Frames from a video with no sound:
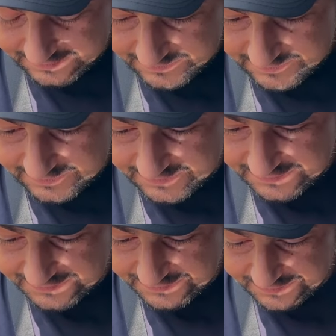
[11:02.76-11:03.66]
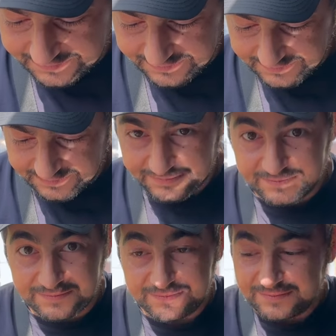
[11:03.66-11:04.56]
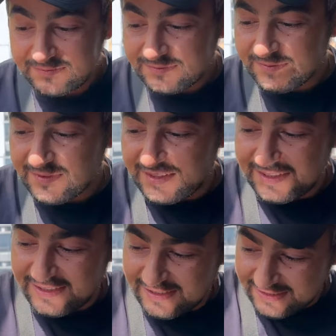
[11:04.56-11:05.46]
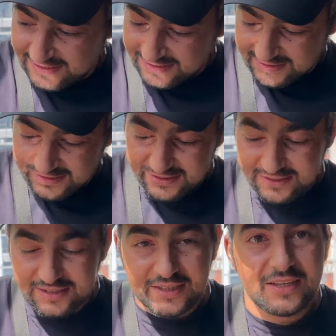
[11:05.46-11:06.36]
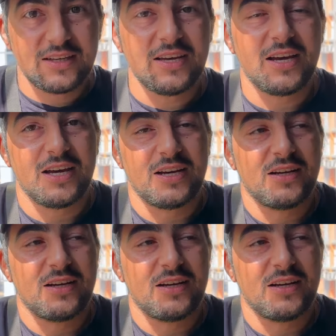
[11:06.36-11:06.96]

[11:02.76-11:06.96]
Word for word: when we eat like saucy chicken fing chicken wings yeah.